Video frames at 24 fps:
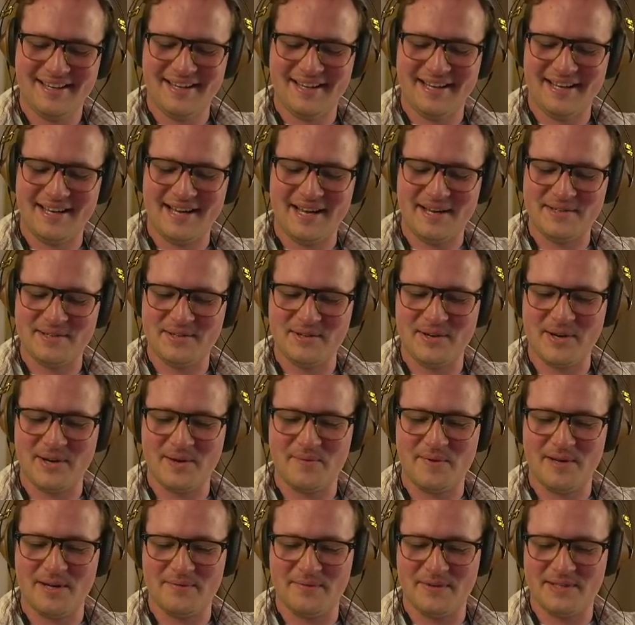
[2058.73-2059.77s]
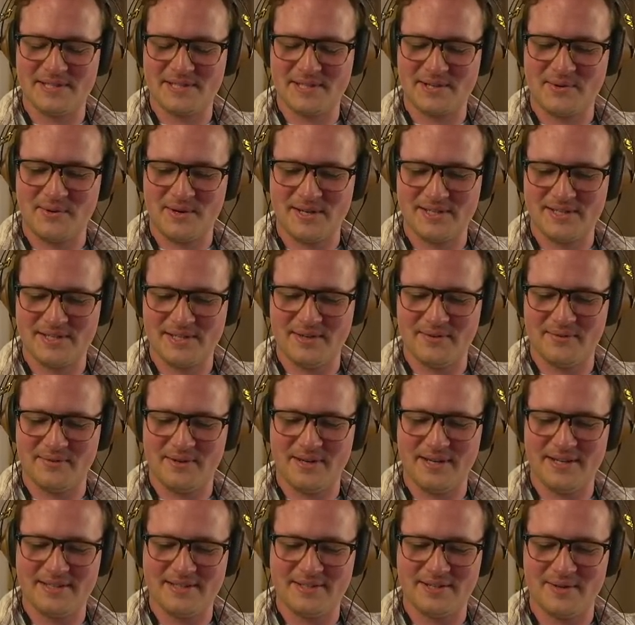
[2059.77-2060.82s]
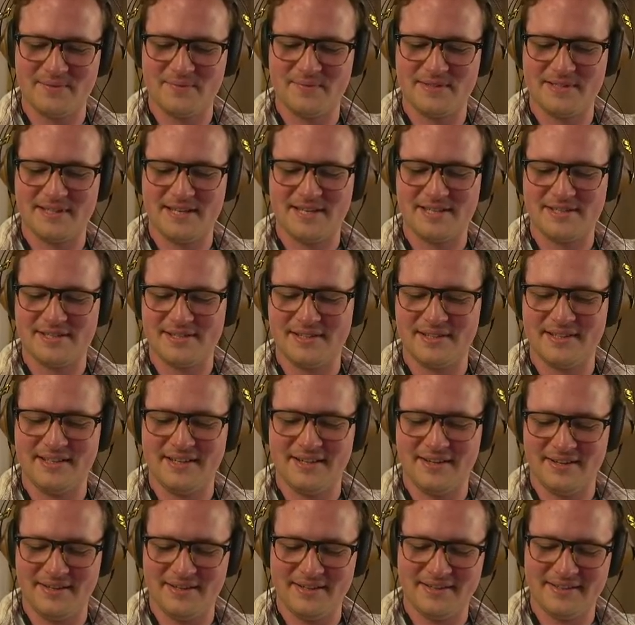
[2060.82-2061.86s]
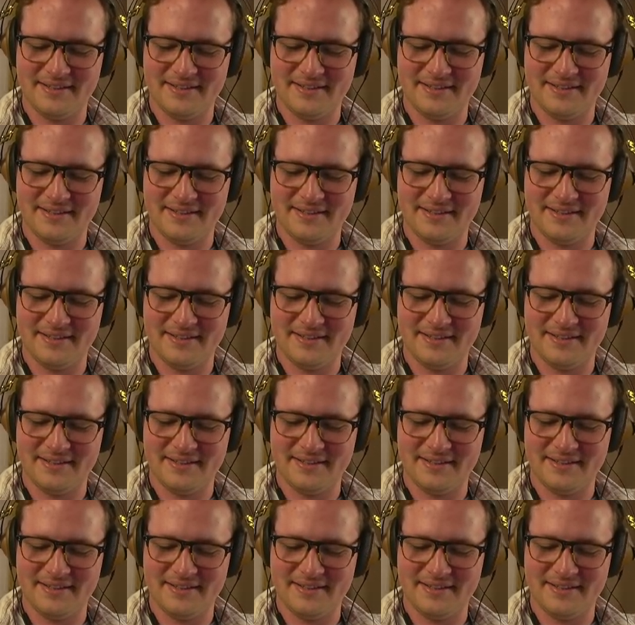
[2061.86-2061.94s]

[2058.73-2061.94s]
I'm doing a bit of a squishy reinterpretation here.